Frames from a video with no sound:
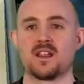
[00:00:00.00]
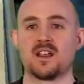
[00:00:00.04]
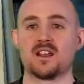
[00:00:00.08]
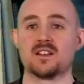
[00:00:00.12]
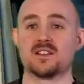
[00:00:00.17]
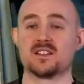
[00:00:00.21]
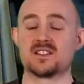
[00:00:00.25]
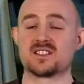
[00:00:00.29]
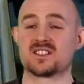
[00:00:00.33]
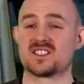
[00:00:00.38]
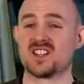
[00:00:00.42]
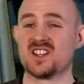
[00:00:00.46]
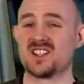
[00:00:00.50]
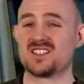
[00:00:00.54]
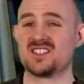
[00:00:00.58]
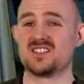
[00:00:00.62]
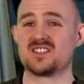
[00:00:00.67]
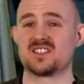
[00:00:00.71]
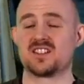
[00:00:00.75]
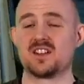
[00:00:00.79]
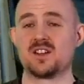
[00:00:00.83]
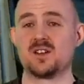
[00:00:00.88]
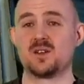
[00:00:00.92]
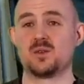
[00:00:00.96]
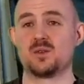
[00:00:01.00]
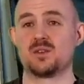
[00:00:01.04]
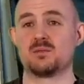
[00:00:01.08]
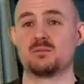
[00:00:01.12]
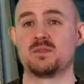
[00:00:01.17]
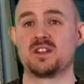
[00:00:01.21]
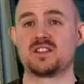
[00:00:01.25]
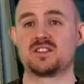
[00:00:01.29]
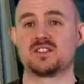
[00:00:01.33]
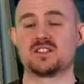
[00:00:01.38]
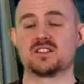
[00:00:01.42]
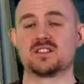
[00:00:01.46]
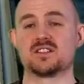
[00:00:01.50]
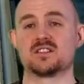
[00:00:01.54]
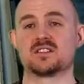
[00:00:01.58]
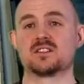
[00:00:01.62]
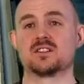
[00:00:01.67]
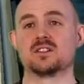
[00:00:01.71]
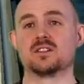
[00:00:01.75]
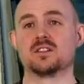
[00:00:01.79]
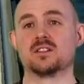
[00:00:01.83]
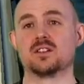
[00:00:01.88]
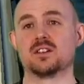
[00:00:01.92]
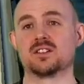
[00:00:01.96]
There's 32 missions
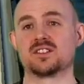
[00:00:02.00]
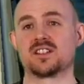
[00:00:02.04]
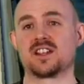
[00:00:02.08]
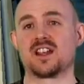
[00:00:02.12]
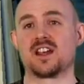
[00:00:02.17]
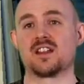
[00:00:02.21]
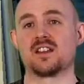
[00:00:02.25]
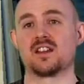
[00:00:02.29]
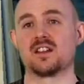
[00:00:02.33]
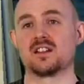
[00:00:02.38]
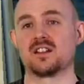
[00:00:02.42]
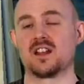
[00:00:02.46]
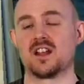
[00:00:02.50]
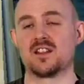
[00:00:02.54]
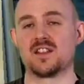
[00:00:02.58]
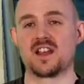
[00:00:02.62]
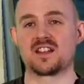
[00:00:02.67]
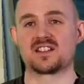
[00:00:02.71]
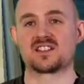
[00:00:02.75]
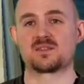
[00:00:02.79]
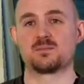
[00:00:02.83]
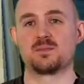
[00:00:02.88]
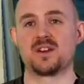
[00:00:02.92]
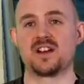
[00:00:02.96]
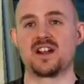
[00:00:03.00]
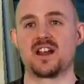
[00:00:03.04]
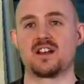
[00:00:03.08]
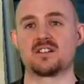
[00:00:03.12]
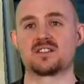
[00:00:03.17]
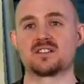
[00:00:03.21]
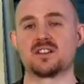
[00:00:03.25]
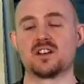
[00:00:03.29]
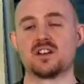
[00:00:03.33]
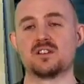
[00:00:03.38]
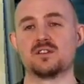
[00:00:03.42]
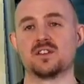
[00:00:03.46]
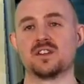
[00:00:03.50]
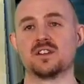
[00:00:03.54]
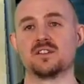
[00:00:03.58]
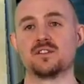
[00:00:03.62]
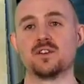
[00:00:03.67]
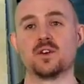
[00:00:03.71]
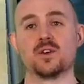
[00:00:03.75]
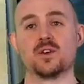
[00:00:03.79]
altogether, and that's spread out over the